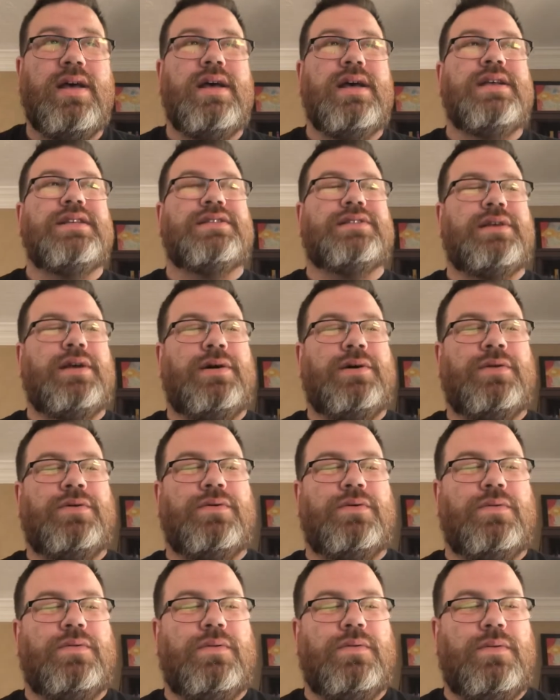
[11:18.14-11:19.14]

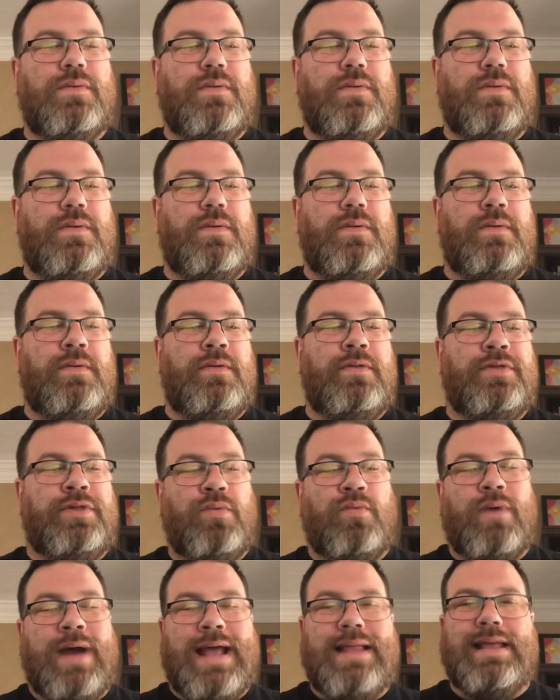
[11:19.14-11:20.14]
So the
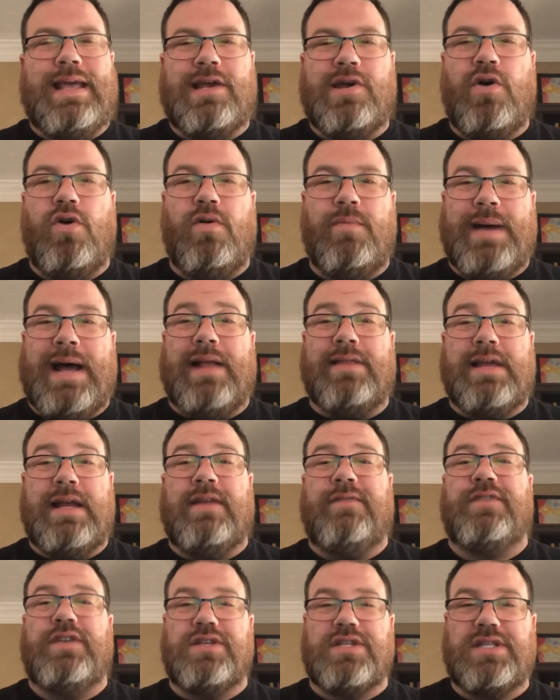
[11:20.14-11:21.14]
way they go about that,
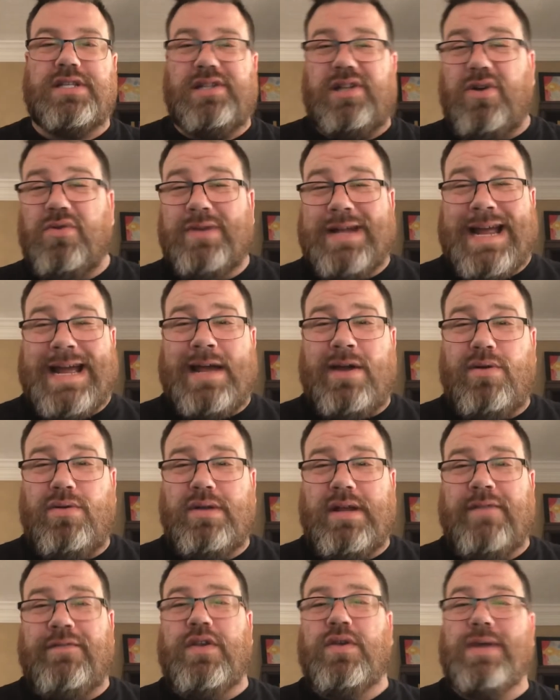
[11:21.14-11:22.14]
if you slow down,
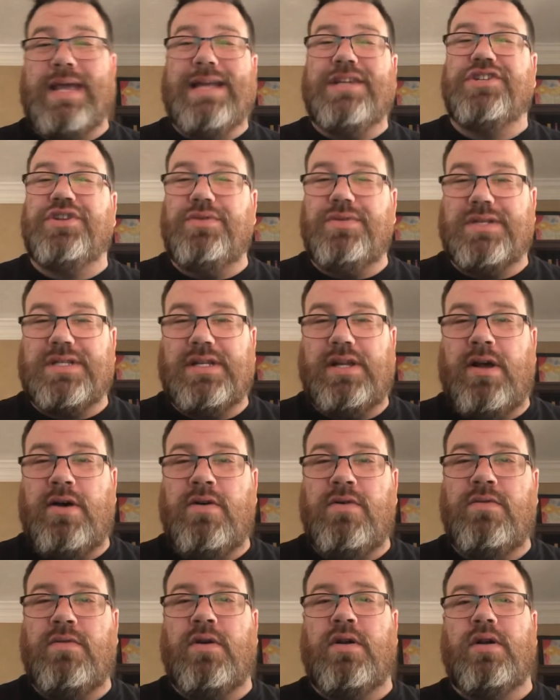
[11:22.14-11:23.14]
if you get too
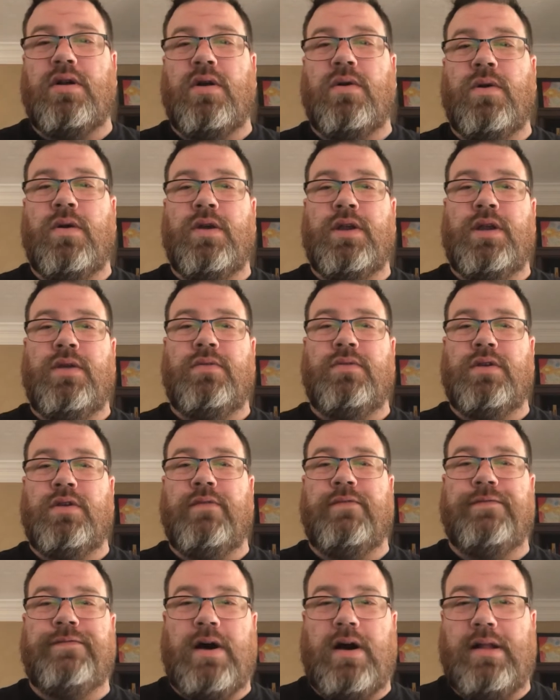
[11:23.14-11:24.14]
slow, or you
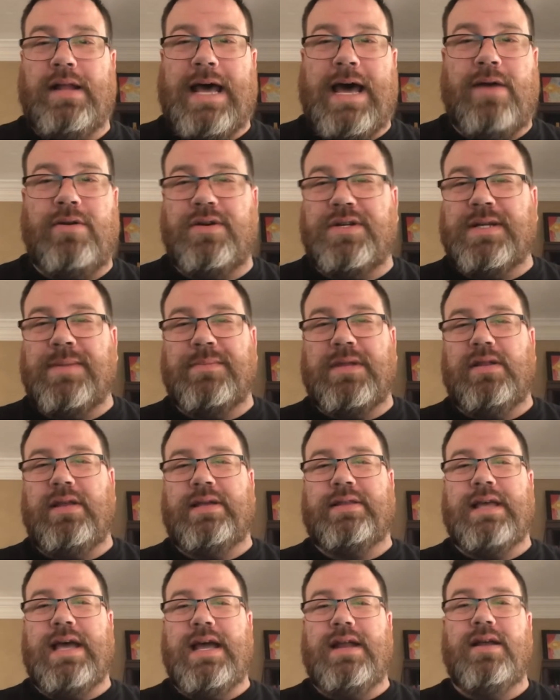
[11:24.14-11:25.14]
fall out or something
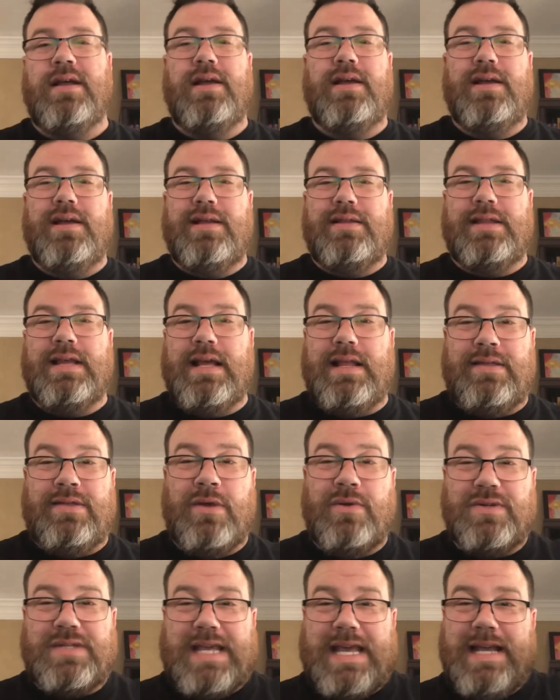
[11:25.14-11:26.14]
like that, that
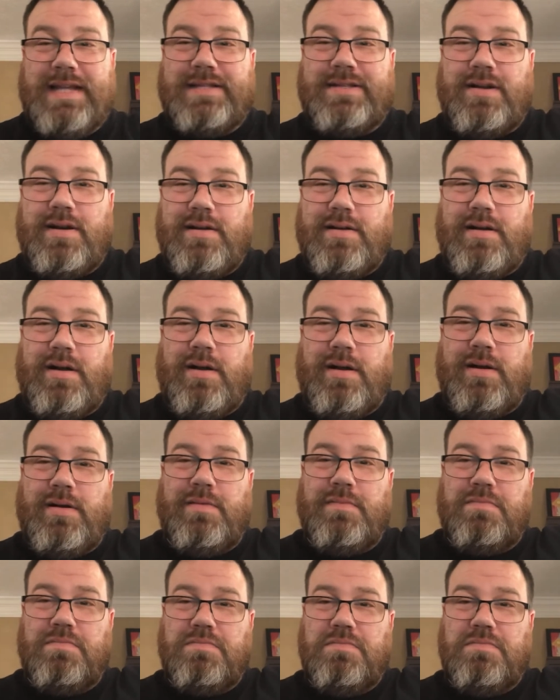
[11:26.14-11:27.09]
those kids are